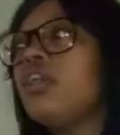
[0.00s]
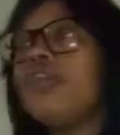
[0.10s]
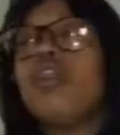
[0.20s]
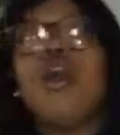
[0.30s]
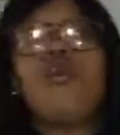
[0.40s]
You
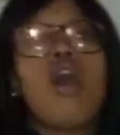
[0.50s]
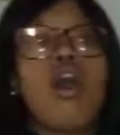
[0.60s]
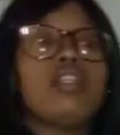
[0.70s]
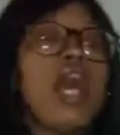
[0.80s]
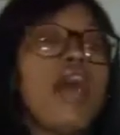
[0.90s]
know,
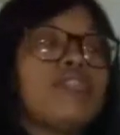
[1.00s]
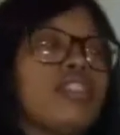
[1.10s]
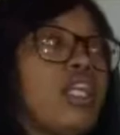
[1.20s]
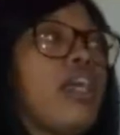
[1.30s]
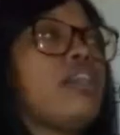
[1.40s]
our lives
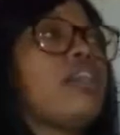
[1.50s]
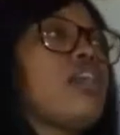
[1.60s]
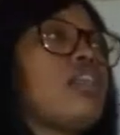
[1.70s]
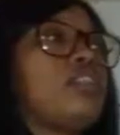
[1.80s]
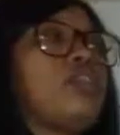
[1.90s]
are like
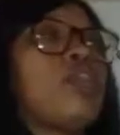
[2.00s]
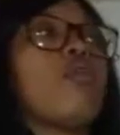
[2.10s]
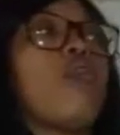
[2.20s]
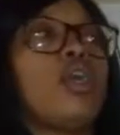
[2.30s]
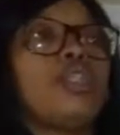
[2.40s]
this. You know,
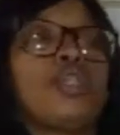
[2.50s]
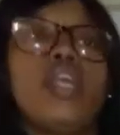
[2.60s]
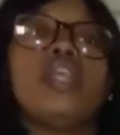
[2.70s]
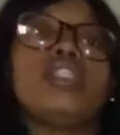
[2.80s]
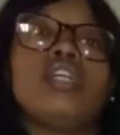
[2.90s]
our
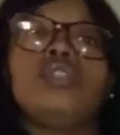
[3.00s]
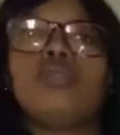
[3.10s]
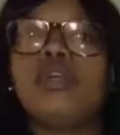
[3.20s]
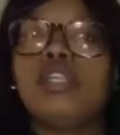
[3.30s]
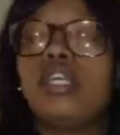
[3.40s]
trainings are
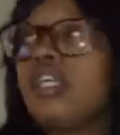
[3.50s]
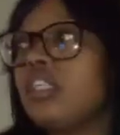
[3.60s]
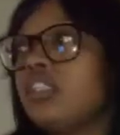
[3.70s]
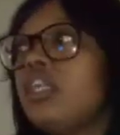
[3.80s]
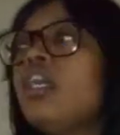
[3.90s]
doing
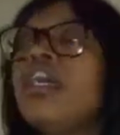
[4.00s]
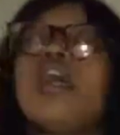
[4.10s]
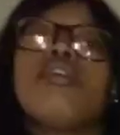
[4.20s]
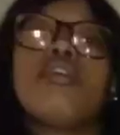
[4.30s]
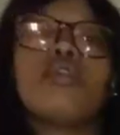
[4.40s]
this.
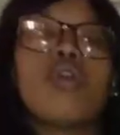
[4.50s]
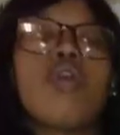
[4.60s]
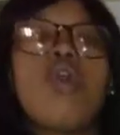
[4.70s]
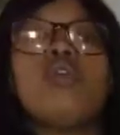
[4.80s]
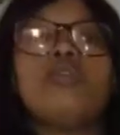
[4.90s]
And they're going to
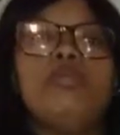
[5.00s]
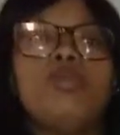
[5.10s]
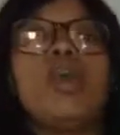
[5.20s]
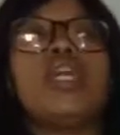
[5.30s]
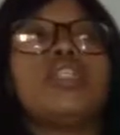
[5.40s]
always be
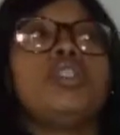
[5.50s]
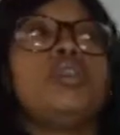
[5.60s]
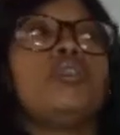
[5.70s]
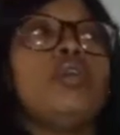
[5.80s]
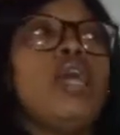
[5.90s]
watching
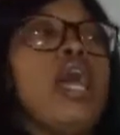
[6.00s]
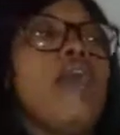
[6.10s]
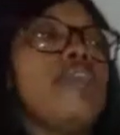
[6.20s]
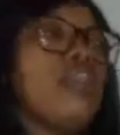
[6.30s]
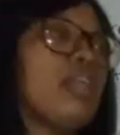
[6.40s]
you. And then